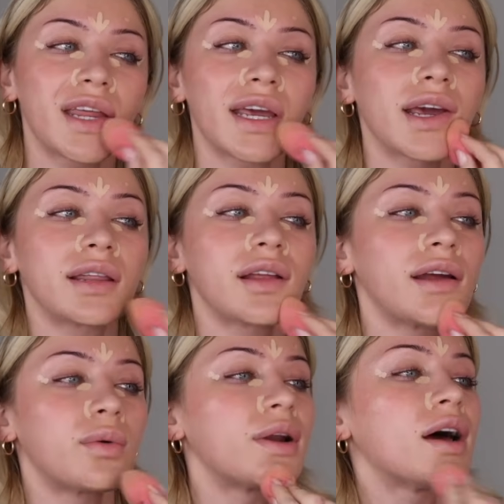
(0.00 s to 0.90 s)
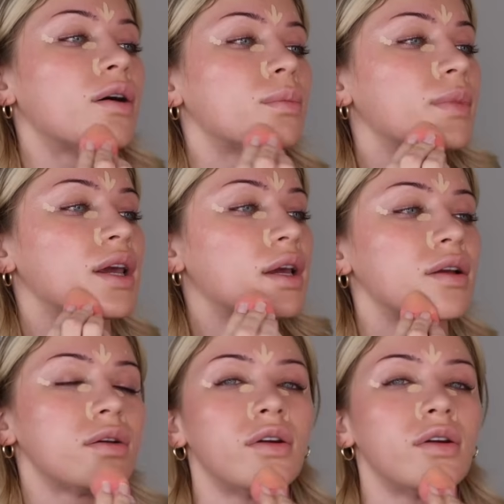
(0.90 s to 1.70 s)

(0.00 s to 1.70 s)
thinking that it would help me